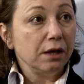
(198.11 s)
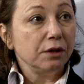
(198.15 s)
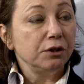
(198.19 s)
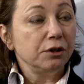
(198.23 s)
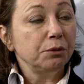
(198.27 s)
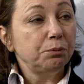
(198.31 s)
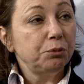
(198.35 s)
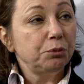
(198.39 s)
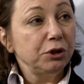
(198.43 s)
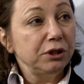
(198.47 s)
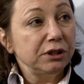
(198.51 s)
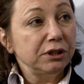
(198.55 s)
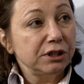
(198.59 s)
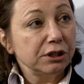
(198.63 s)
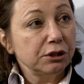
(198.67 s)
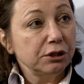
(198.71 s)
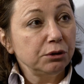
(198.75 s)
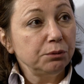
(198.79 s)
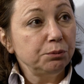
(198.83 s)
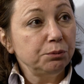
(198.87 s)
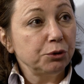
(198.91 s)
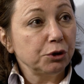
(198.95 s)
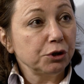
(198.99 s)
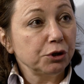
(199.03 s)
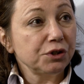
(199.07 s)
The
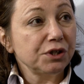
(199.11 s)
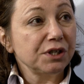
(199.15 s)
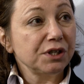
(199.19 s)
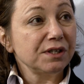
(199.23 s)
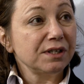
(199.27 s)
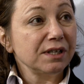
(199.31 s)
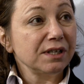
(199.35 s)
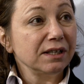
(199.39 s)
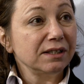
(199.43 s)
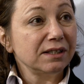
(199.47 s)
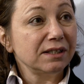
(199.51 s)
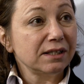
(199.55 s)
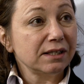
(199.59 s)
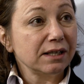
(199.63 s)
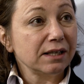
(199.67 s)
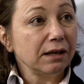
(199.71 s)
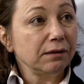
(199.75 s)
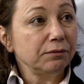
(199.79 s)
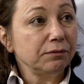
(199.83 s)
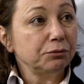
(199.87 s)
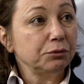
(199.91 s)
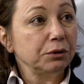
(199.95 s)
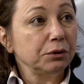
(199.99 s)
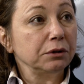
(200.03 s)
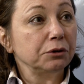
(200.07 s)
political process
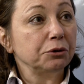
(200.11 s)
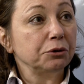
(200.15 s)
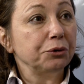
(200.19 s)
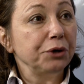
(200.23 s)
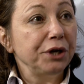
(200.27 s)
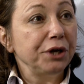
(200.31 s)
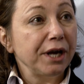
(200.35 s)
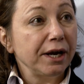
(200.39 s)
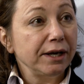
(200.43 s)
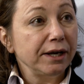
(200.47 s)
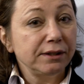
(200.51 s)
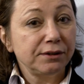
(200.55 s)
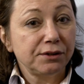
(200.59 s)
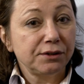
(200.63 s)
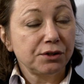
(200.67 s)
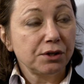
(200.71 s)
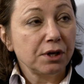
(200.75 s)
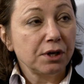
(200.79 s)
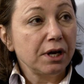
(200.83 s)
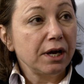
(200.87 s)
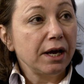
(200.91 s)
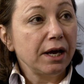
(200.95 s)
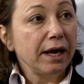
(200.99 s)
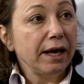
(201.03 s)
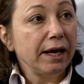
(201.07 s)
itself will create
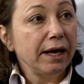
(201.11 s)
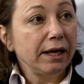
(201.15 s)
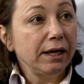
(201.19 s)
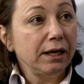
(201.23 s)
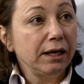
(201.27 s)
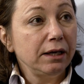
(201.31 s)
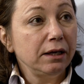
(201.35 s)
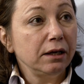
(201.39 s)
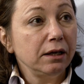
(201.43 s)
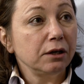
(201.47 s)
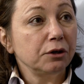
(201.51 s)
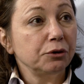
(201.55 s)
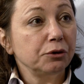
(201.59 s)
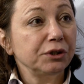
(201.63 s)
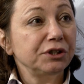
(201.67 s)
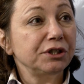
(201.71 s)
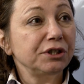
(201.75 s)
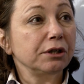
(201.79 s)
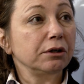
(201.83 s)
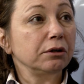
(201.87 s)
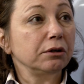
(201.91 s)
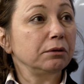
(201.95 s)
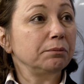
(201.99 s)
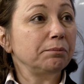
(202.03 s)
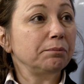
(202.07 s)
a
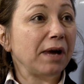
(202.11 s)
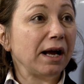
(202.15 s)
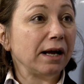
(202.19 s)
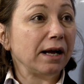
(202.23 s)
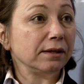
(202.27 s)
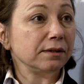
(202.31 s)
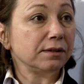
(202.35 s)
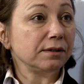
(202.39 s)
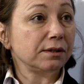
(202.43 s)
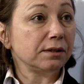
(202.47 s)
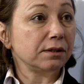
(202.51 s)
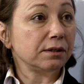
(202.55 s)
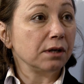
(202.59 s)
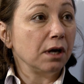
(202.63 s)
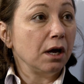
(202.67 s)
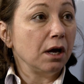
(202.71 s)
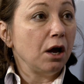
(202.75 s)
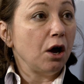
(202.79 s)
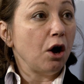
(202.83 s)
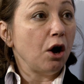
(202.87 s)
critical mass